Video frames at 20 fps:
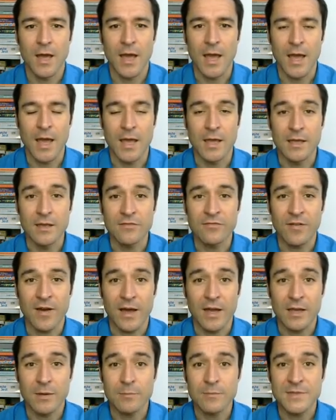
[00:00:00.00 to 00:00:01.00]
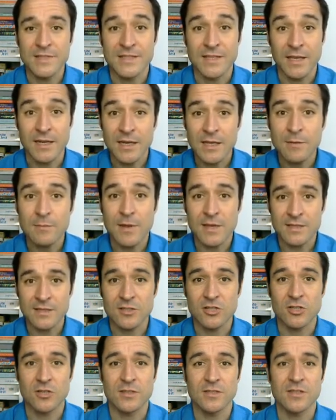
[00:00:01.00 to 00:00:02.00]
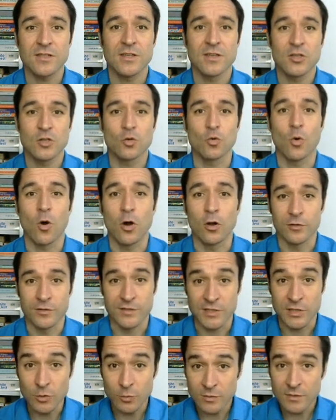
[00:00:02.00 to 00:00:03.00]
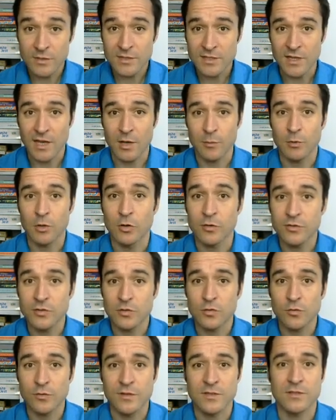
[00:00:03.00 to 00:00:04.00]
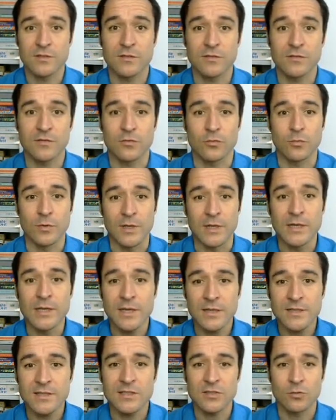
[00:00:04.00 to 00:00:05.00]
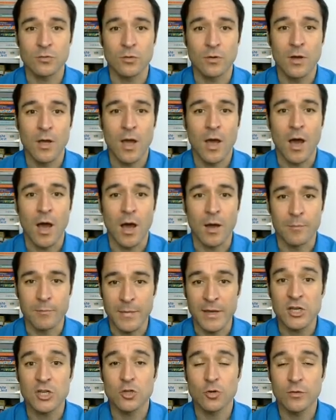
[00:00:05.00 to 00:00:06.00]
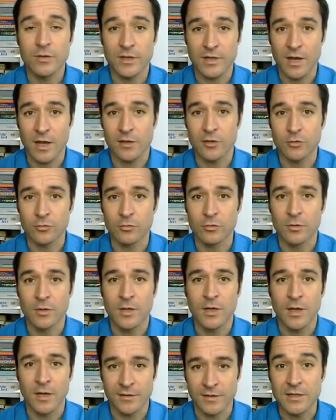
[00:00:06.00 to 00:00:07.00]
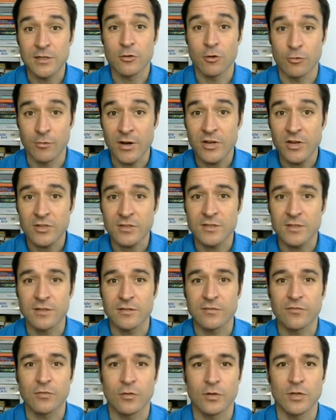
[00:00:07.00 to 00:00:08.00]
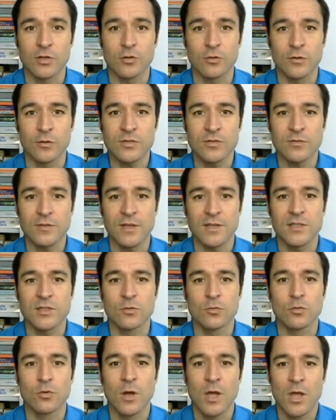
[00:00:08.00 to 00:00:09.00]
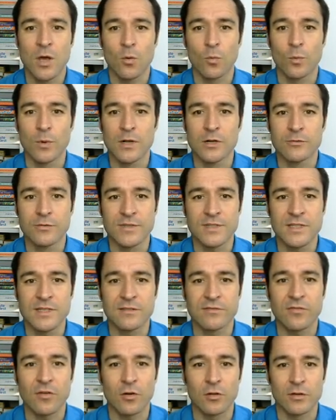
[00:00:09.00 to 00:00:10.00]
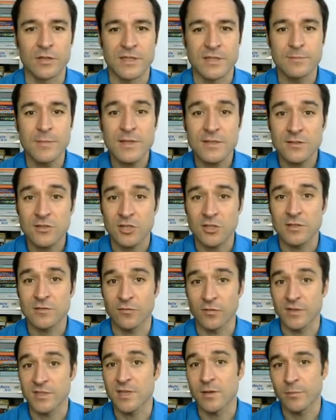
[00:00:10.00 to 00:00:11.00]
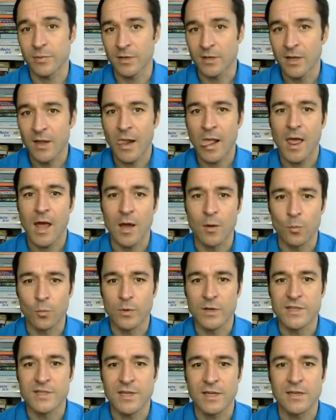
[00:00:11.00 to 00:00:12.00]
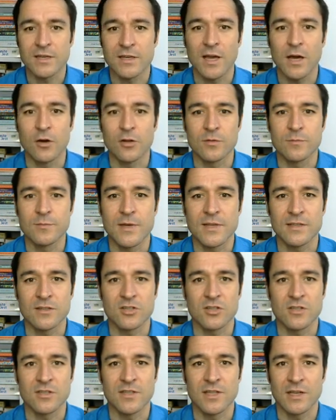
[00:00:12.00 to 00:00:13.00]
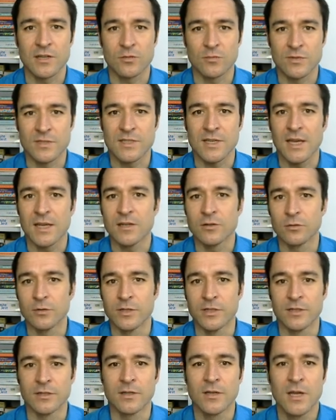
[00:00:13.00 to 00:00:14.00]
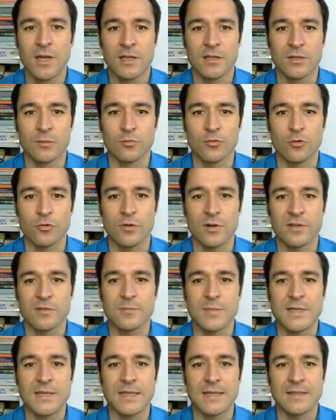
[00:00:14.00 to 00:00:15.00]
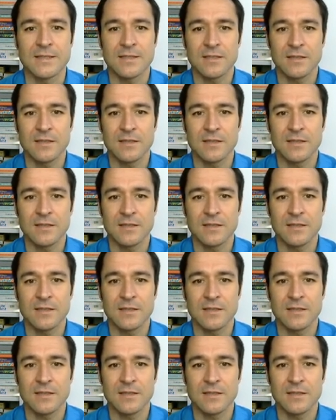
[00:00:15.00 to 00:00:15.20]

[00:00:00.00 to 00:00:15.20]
If I'm sending messages to all students, I will also do this through Ilias. So um, make sure that are you uh, that you are registered for the course so that you will receive all these messages. For example, um, we'll send out messages there to schedule the, the progress meetings.